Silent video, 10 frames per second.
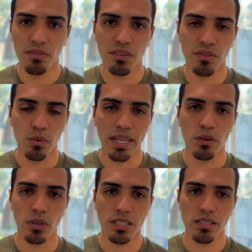of the right
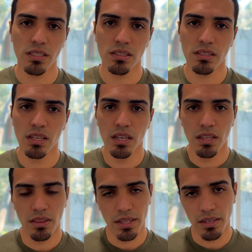questions,
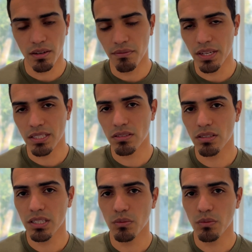then eventually